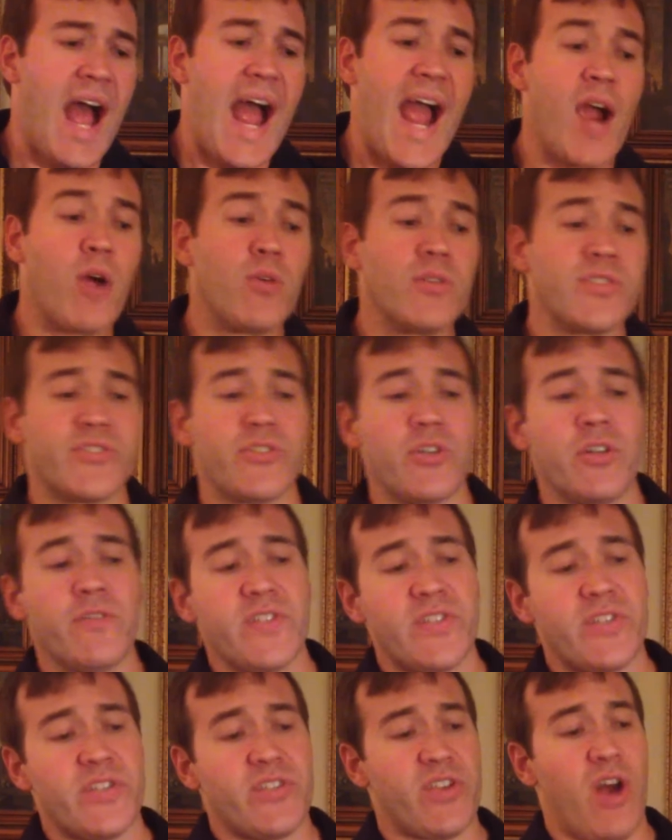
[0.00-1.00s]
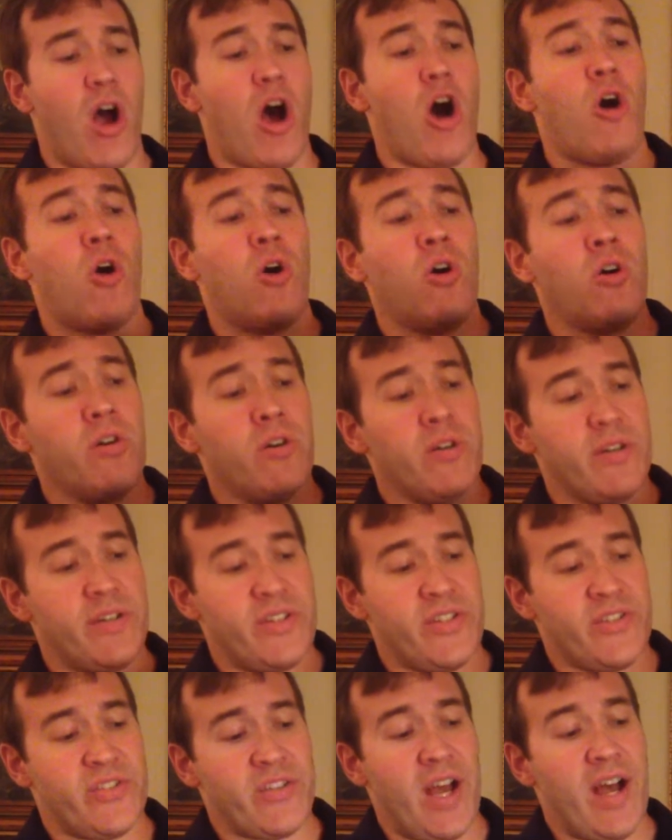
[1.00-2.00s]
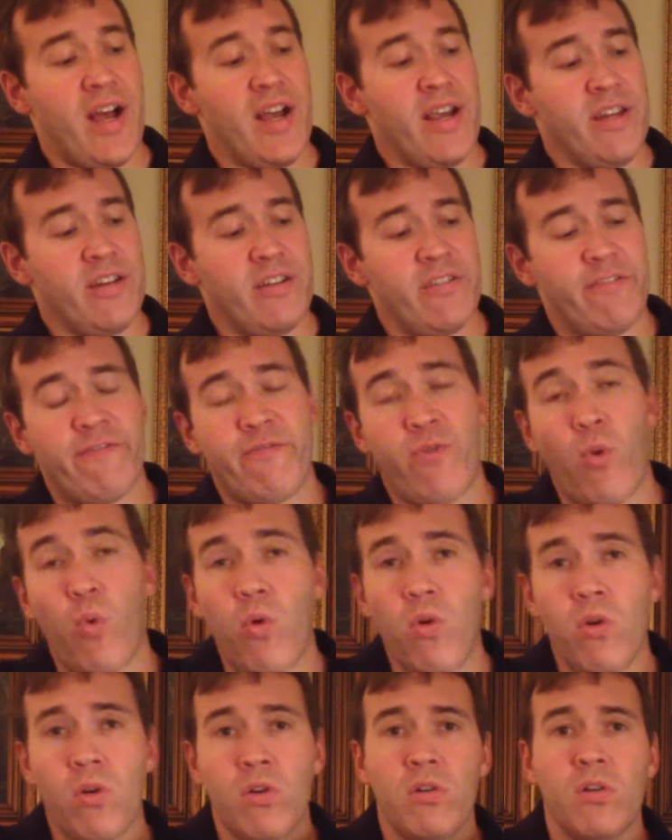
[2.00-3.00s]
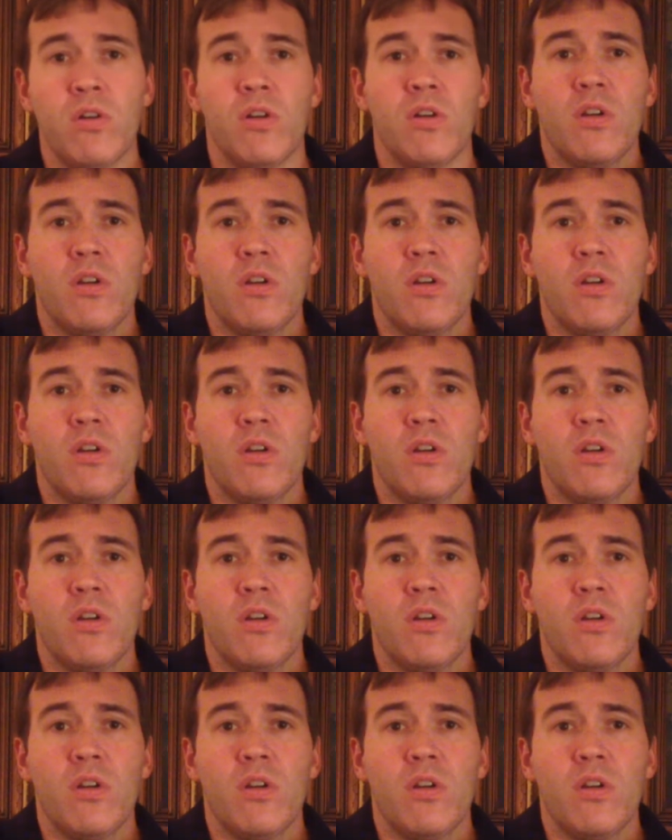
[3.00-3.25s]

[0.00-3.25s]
Our services are designed for